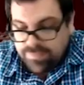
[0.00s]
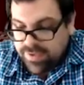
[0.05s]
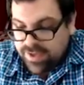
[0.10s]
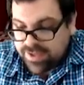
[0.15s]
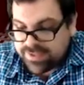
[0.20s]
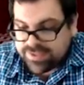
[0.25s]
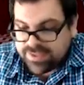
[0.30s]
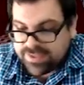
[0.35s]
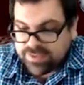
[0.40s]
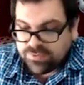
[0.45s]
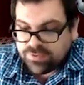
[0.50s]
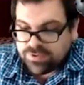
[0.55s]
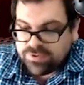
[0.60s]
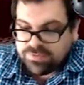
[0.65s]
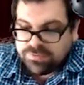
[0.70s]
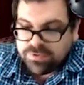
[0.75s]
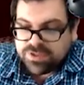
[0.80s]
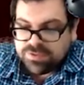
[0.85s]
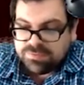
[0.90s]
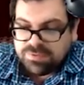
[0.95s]
And since we're
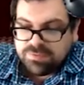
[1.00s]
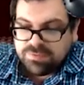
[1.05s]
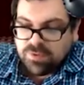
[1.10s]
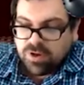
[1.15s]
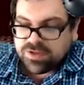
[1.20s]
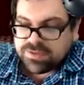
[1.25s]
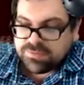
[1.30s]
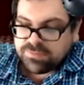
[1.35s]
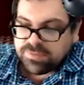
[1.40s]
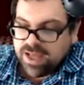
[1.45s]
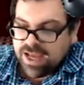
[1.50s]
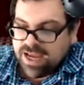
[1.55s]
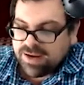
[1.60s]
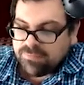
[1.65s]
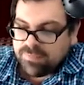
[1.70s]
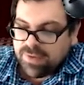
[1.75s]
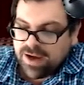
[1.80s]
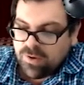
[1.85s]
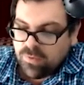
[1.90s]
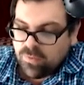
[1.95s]
supposed to be
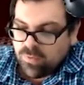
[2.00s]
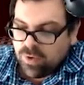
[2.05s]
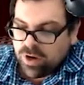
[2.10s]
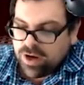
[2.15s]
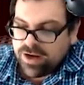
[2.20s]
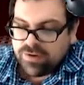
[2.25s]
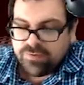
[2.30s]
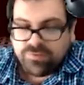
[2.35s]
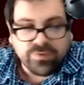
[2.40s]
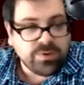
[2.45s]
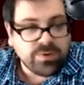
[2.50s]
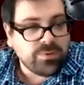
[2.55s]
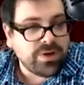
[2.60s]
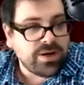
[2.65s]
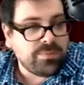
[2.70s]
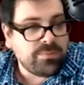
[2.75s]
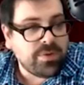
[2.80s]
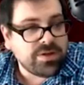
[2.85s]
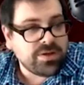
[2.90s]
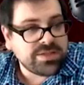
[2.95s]
multiplying by 1, if we want
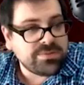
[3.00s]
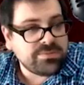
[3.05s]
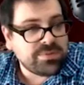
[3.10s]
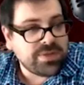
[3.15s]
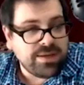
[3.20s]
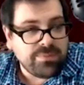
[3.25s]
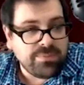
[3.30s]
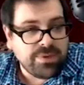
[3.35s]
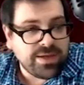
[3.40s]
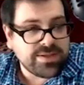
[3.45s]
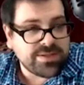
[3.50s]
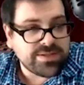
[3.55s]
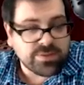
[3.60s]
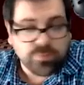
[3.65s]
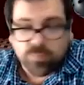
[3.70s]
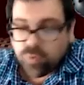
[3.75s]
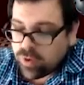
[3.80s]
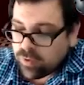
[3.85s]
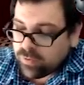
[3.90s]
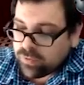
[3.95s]
to multiply by the
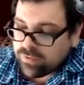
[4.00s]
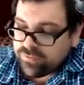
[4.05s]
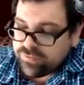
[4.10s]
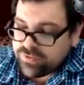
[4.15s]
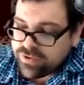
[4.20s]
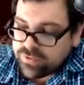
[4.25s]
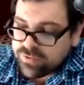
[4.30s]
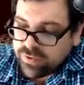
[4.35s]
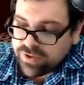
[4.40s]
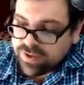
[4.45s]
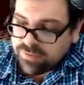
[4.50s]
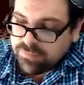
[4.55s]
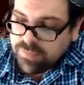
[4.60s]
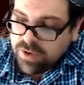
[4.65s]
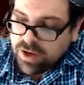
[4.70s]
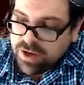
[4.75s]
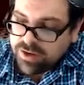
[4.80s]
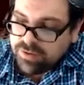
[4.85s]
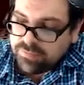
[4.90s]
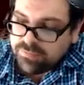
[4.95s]
square root of 2 on the
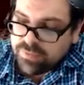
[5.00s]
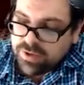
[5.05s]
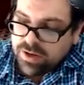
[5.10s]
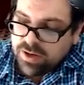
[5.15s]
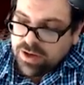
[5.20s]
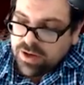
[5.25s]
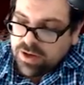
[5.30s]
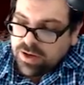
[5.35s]
bottom,